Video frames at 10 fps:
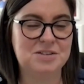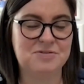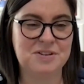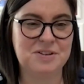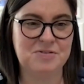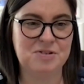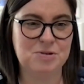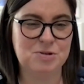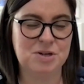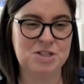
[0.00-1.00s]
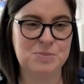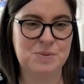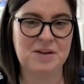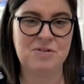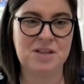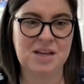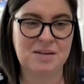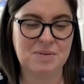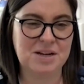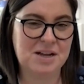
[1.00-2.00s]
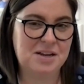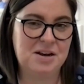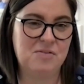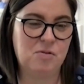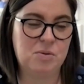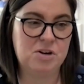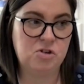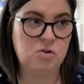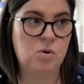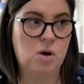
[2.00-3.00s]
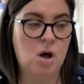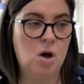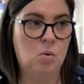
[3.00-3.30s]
if you were trying to be everything, and you never would do